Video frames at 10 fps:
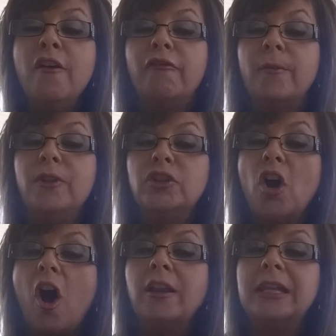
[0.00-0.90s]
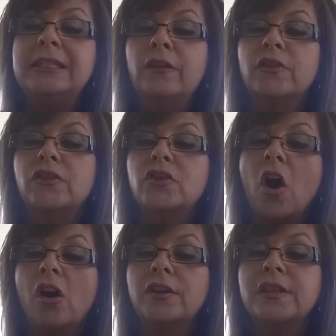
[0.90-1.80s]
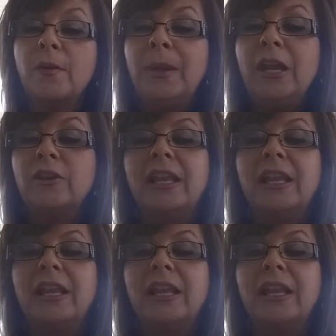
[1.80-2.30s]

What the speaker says: from the dawn until the stars appeared.